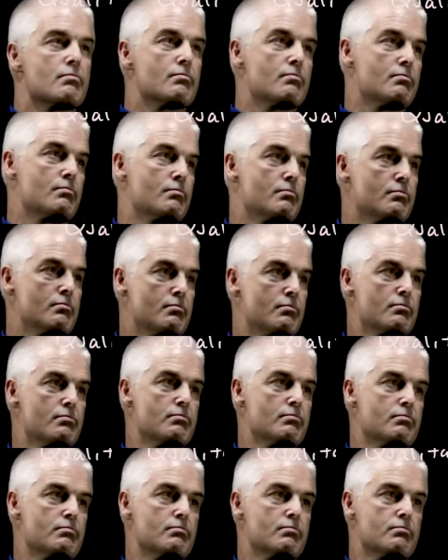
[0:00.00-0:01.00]

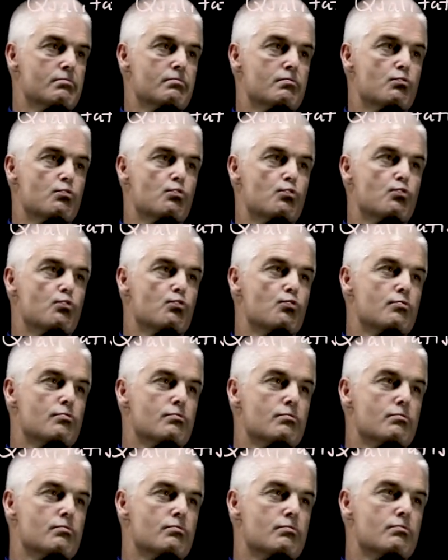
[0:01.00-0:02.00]

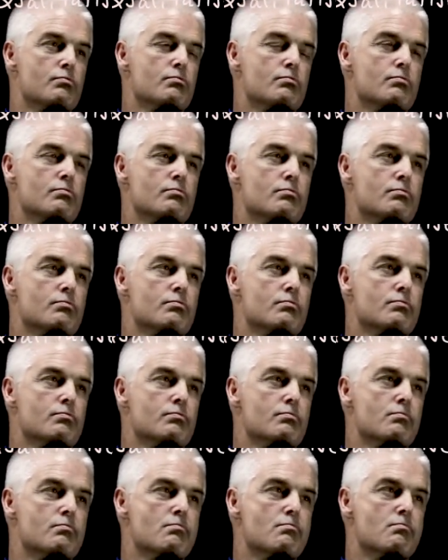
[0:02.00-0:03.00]

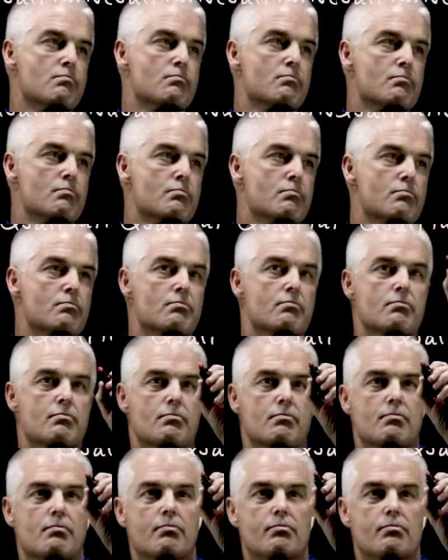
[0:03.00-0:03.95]
The person shown says nothing.